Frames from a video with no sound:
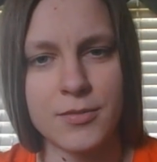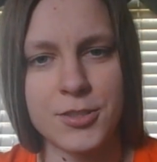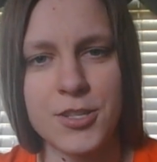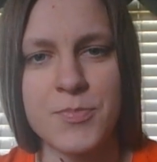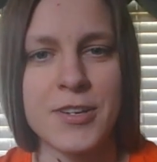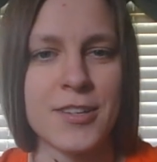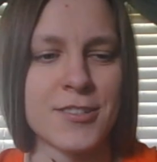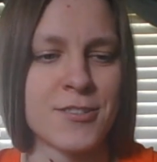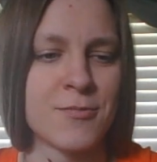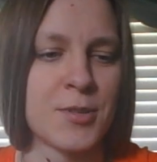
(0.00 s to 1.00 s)
Just
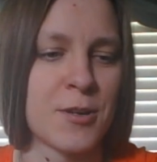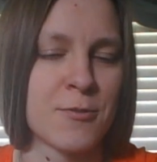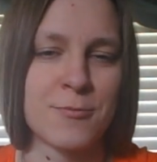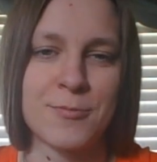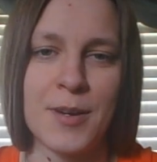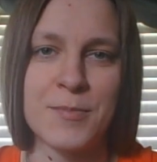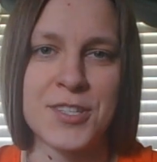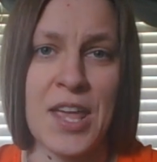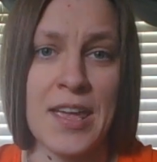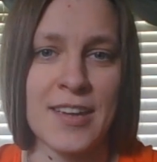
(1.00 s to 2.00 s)
because, you know, I'm
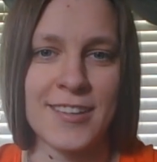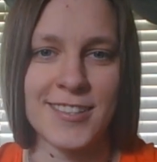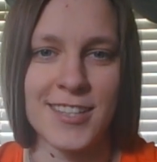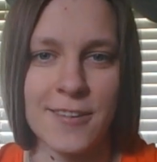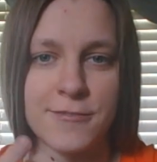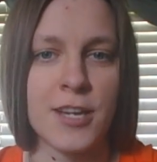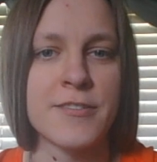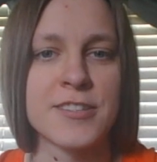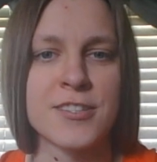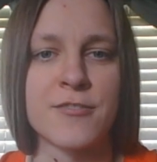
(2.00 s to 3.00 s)
saying give love
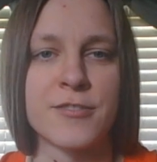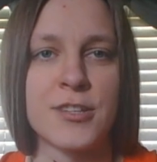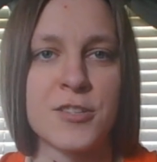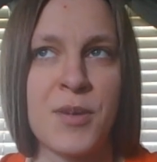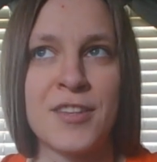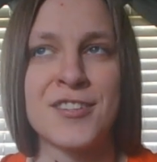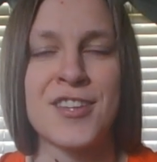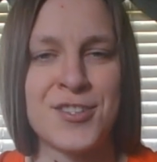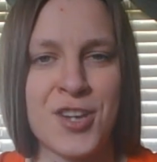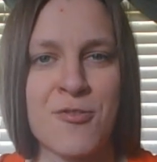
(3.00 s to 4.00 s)
and stuff, it doesn't mean
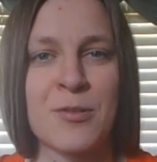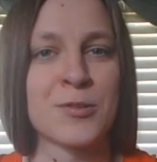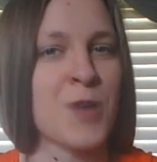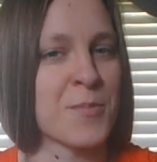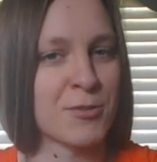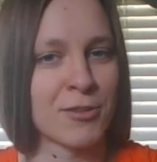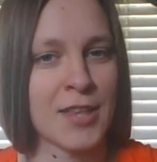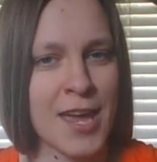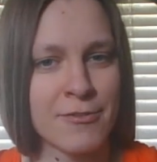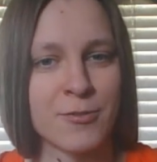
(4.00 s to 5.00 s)
in general to
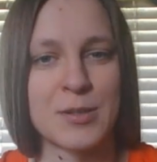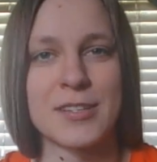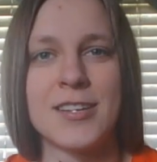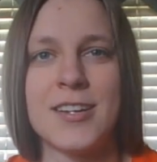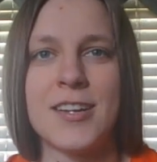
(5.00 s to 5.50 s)
absolutely everyone.